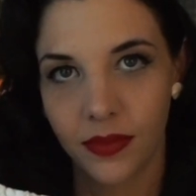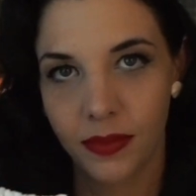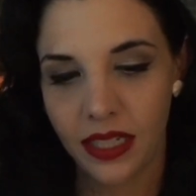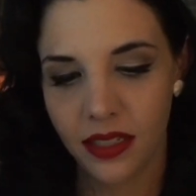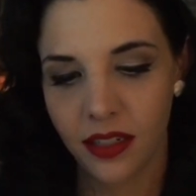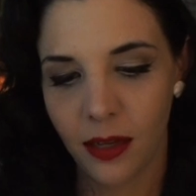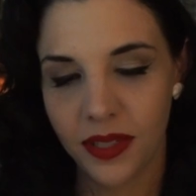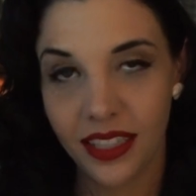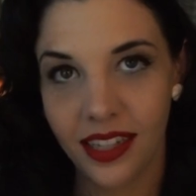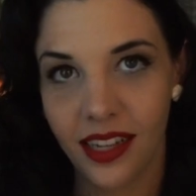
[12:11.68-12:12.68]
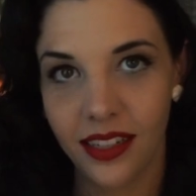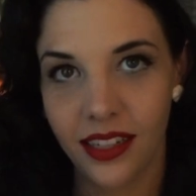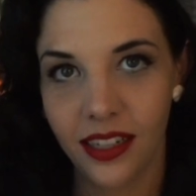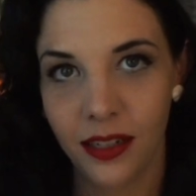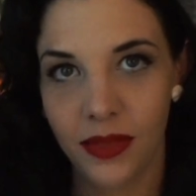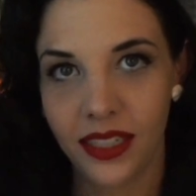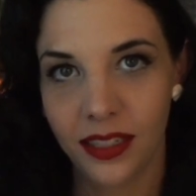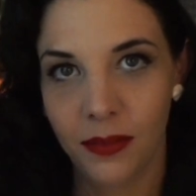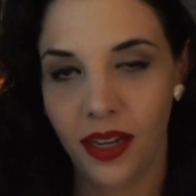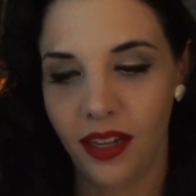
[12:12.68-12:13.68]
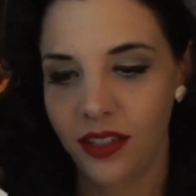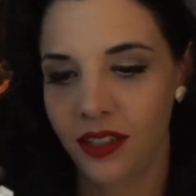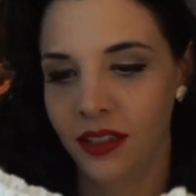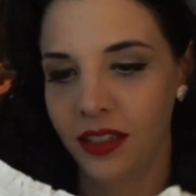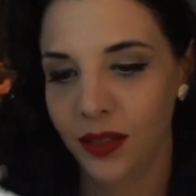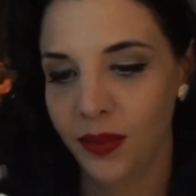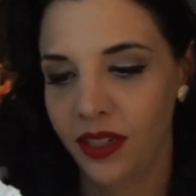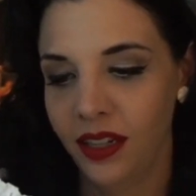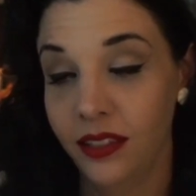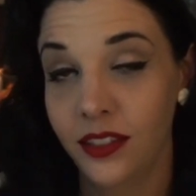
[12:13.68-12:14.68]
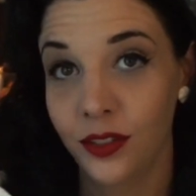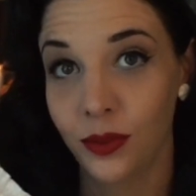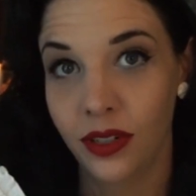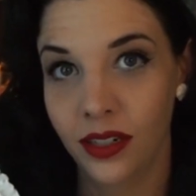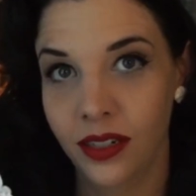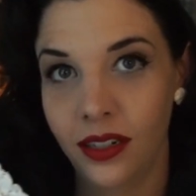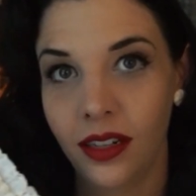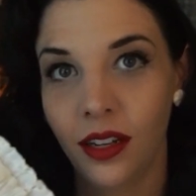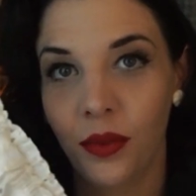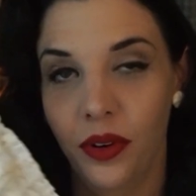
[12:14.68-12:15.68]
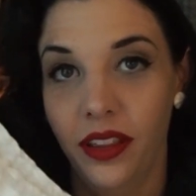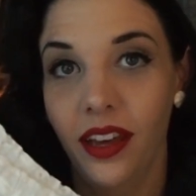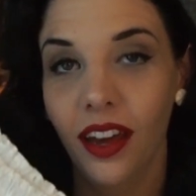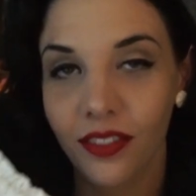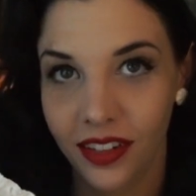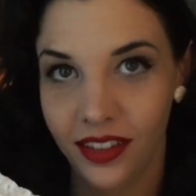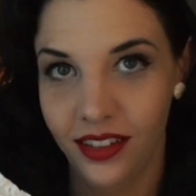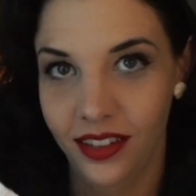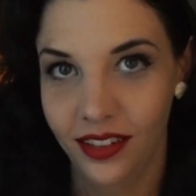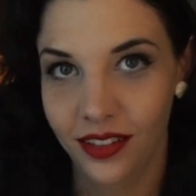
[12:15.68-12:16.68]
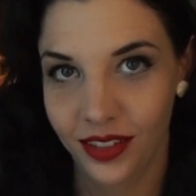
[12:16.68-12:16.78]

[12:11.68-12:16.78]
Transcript: peasant tops like that I can mix and match. This one I just worn with everything all